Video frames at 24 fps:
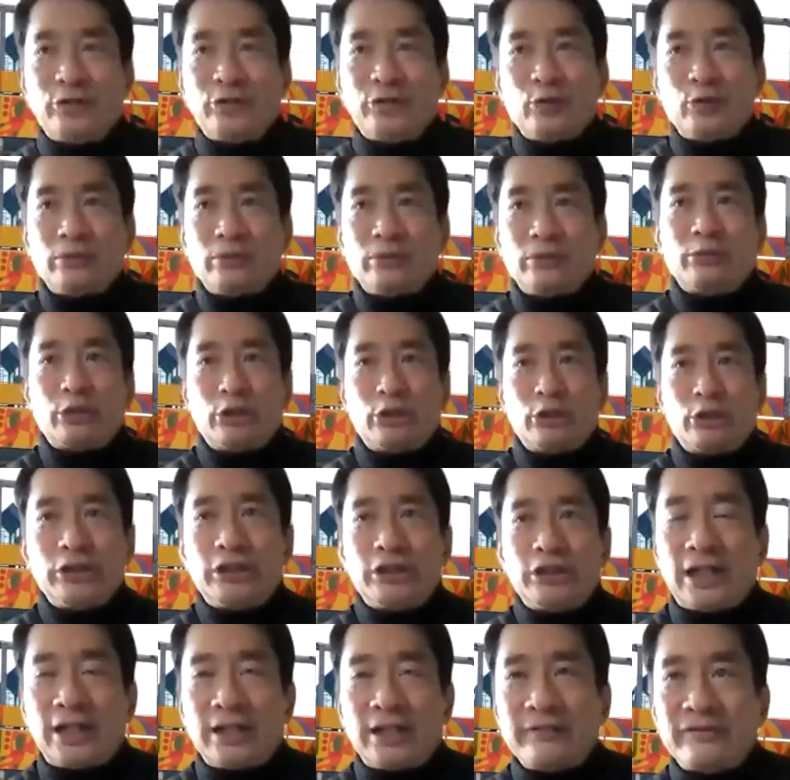to emerge
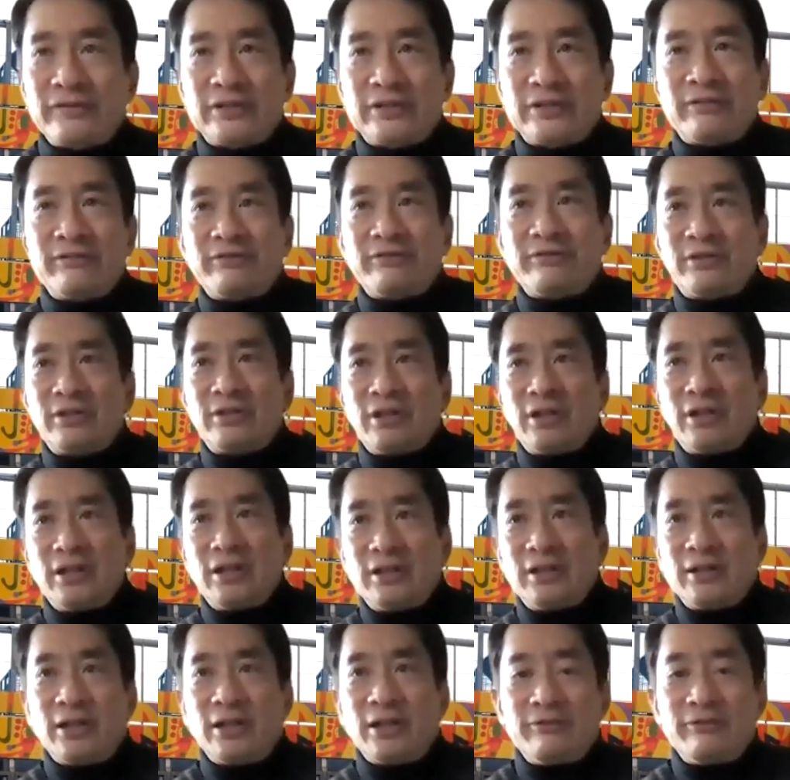out of several
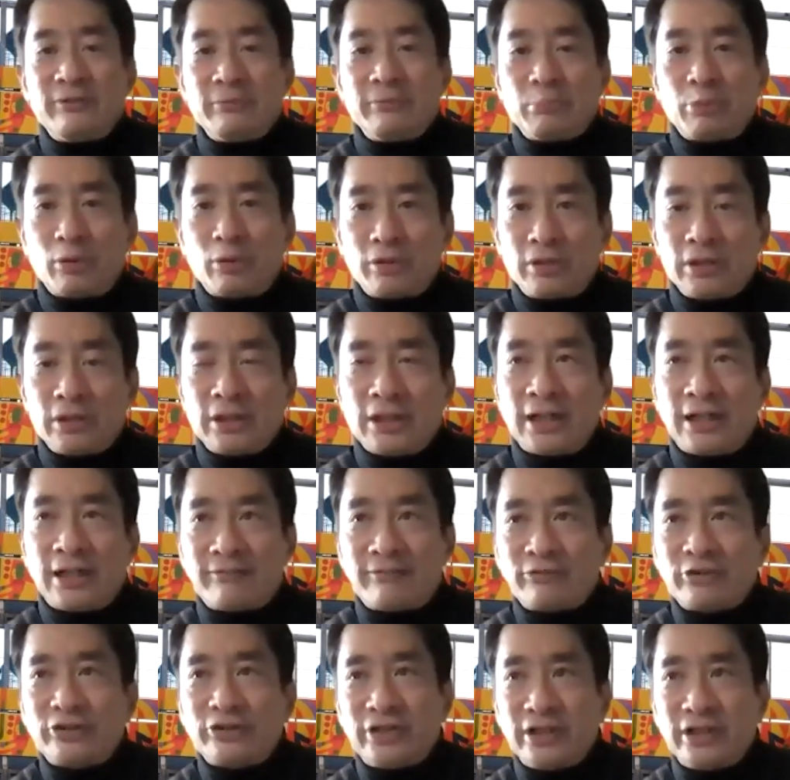of important
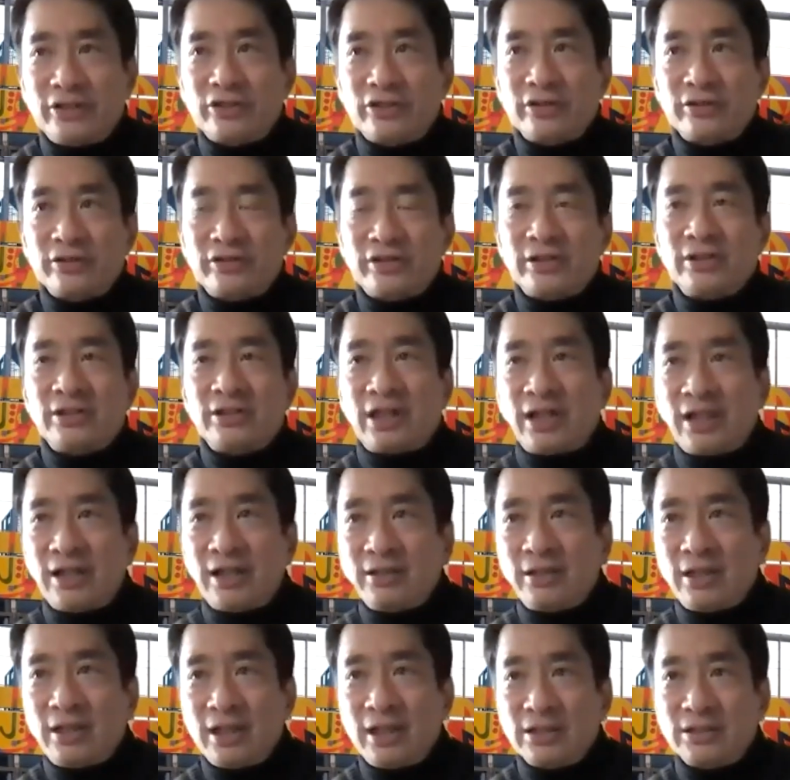conversations and
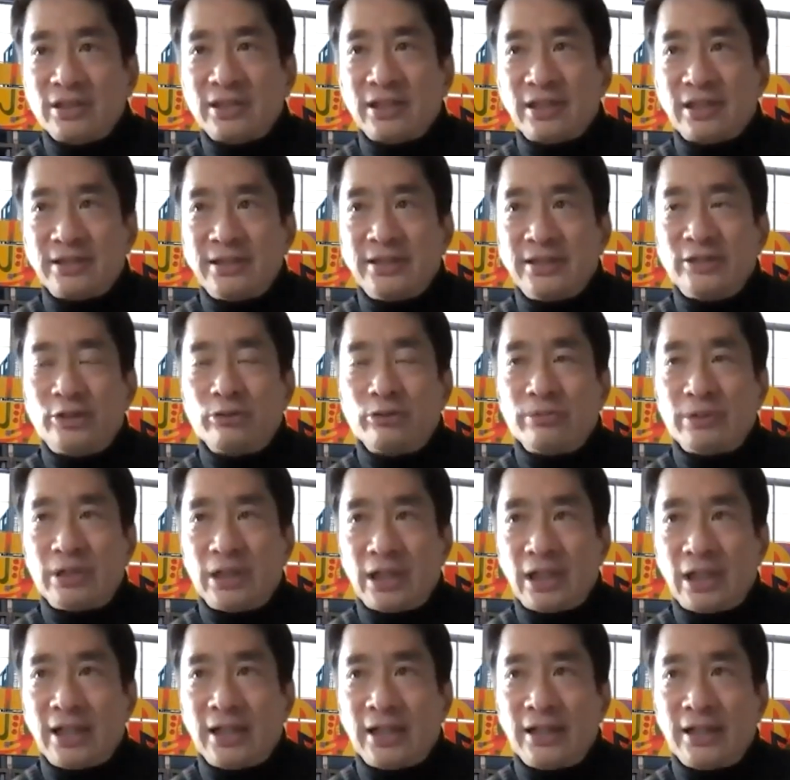dialogues that need to be
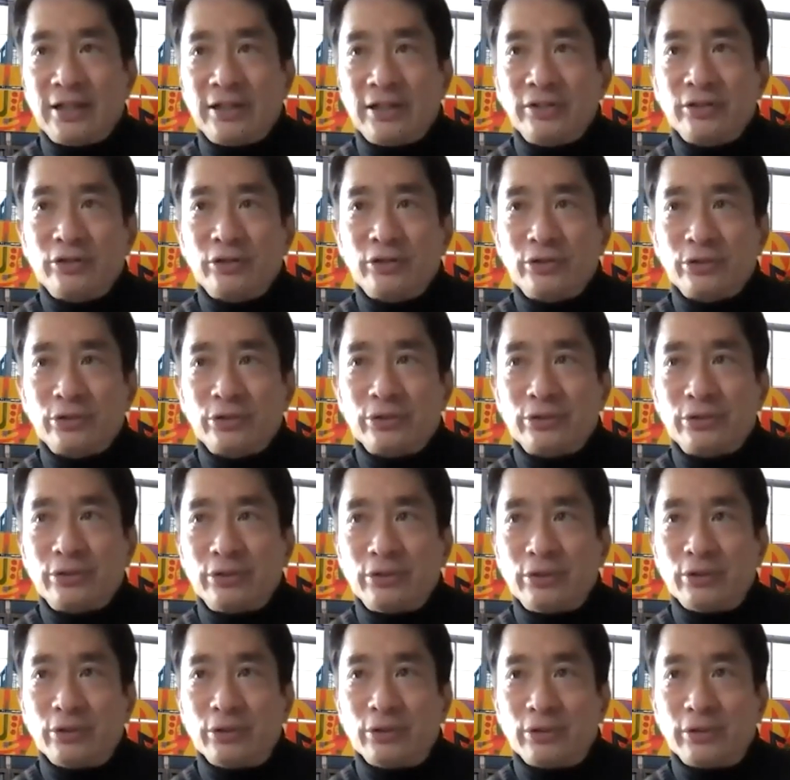had
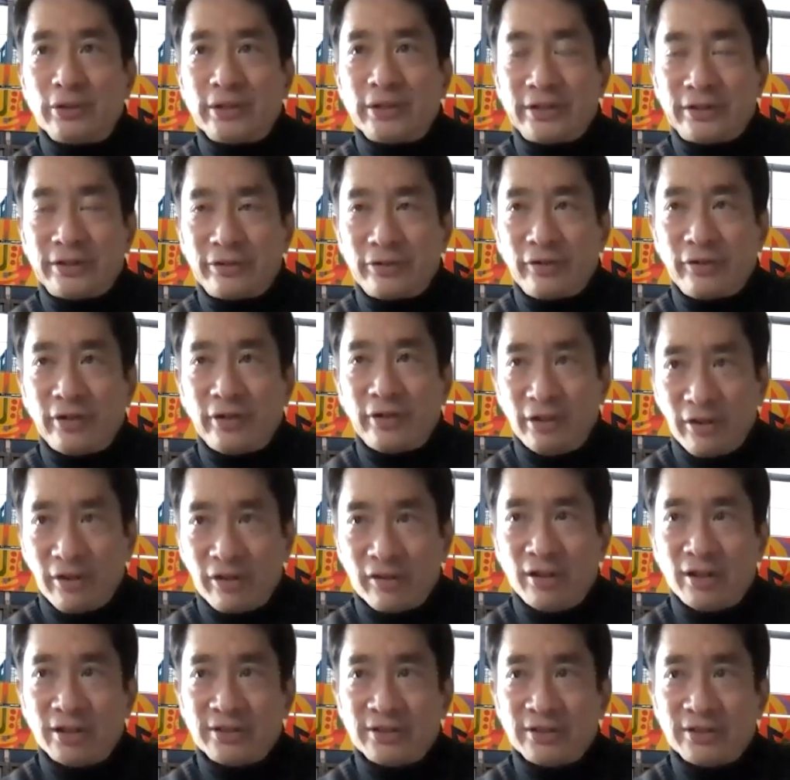to hear their
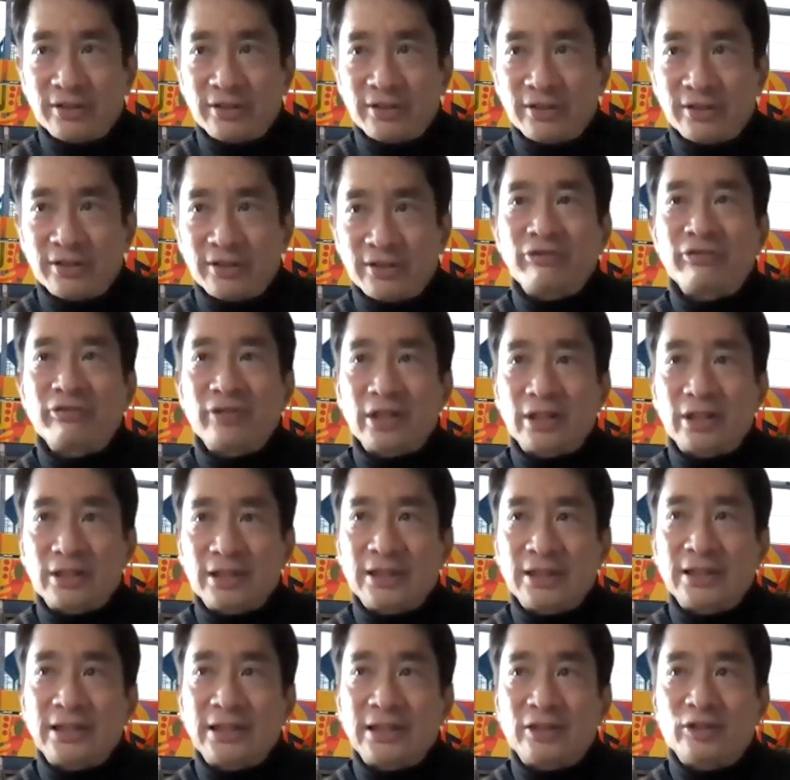thoughts and their
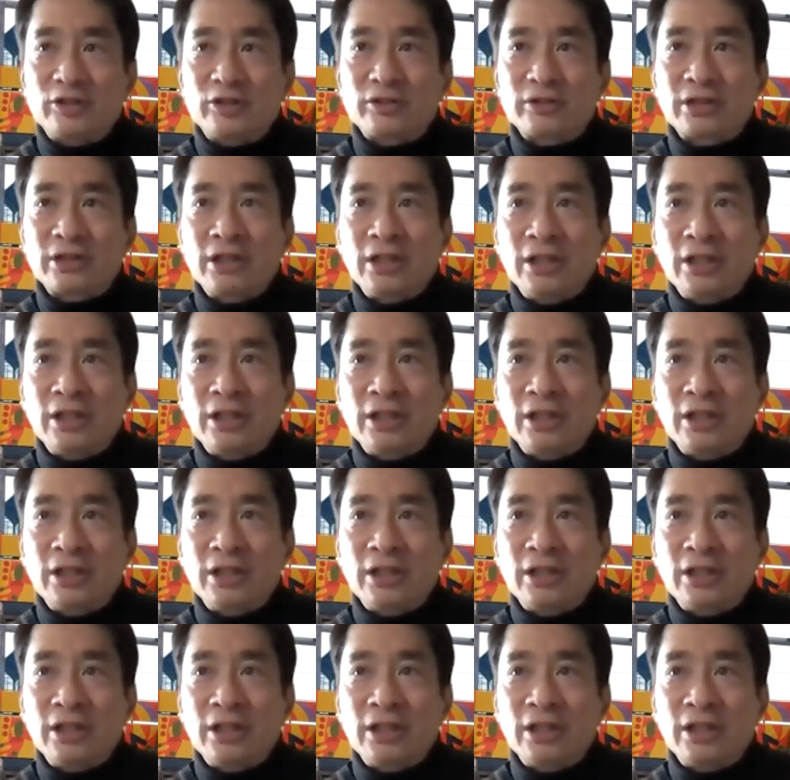feelings.